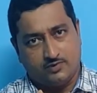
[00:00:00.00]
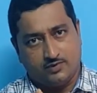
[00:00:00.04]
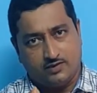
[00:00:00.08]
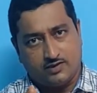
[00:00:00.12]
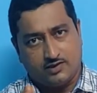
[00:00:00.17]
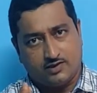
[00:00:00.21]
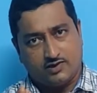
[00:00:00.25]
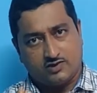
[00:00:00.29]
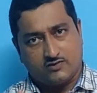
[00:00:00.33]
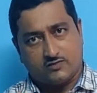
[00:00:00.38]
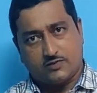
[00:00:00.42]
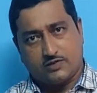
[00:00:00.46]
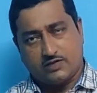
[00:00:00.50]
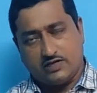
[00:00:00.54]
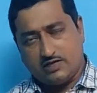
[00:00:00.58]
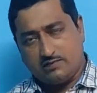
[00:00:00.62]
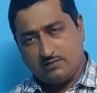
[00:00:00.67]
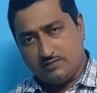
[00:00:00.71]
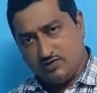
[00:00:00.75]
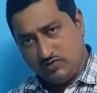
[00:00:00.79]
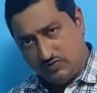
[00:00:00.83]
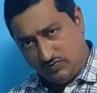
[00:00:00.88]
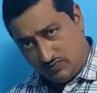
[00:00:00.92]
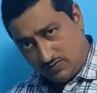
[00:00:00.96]
Corresponding
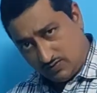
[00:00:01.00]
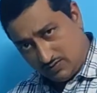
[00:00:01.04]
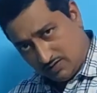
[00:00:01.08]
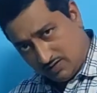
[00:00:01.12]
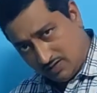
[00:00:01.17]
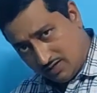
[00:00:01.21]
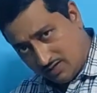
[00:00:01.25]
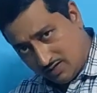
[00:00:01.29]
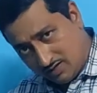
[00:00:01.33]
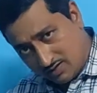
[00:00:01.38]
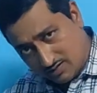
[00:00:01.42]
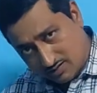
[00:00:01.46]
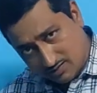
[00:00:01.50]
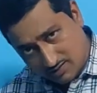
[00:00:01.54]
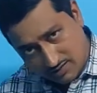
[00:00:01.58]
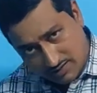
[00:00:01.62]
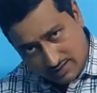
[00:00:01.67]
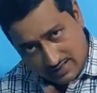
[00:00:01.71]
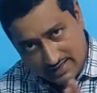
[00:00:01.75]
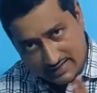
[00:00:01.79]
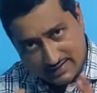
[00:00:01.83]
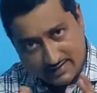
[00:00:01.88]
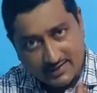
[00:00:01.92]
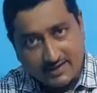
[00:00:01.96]
is
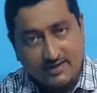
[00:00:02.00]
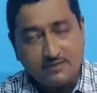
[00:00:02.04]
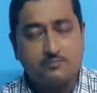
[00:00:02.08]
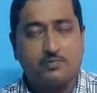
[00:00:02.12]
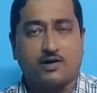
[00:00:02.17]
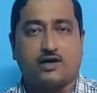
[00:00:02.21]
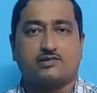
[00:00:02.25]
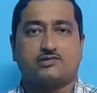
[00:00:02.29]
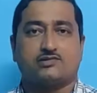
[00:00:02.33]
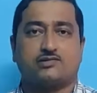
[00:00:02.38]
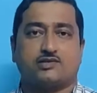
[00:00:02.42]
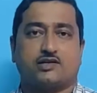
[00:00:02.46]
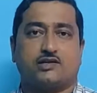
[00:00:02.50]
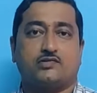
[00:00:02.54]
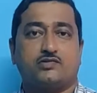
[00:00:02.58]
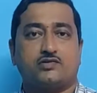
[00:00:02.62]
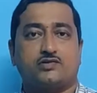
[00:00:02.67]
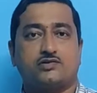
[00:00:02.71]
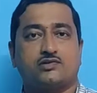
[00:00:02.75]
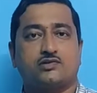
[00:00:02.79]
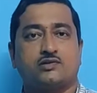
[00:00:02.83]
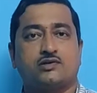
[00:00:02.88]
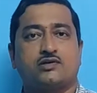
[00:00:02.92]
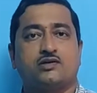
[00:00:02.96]
related past
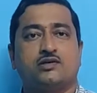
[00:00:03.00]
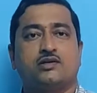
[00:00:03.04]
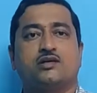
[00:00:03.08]
tense.